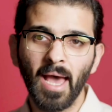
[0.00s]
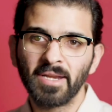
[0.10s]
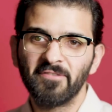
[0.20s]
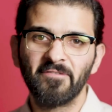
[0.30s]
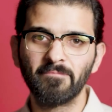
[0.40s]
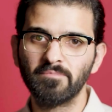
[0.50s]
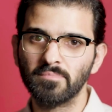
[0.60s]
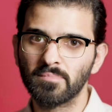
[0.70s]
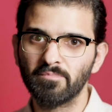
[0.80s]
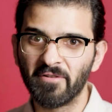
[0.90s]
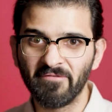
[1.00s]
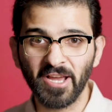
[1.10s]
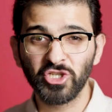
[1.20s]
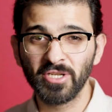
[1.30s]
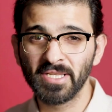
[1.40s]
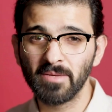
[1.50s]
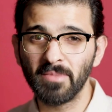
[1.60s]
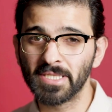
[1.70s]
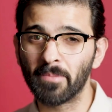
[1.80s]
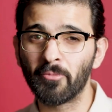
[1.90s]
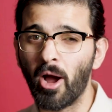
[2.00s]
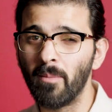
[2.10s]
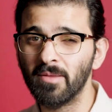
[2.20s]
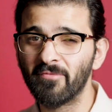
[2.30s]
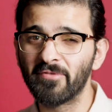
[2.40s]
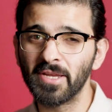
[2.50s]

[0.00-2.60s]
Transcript: And if perfectionism is a problem for